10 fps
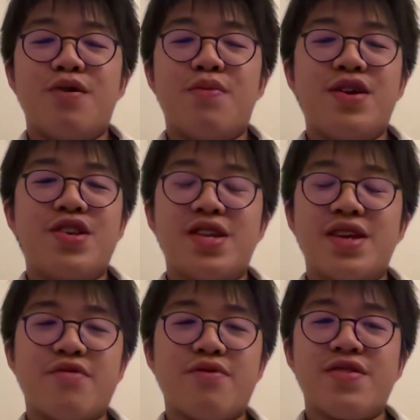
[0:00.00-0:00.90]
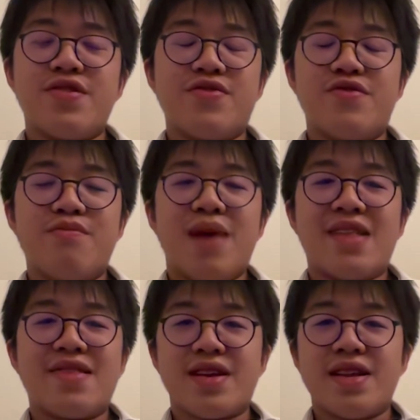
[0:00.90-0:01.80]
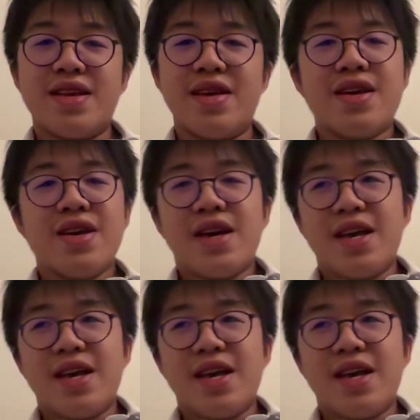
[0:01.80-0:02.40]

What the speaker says: population increased dramatically